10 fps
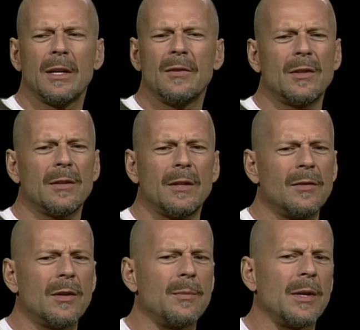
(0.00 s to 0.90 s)
even a,
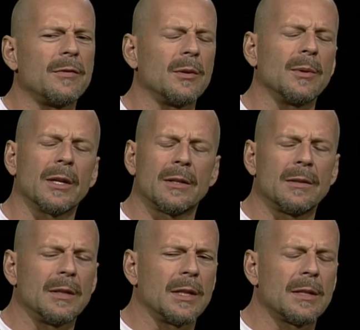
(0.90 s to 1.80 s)
even a big film like
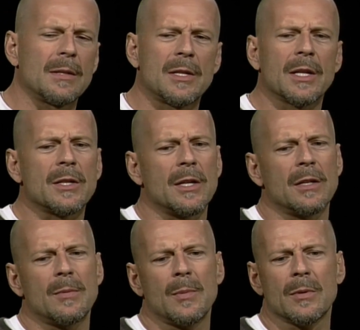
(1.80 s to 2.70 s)
like Sixth
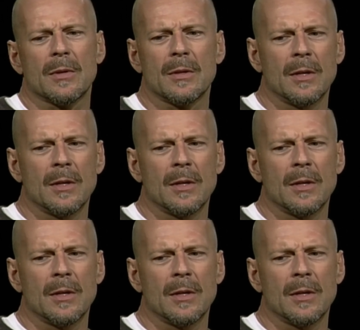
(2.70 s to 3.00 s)
Sense, people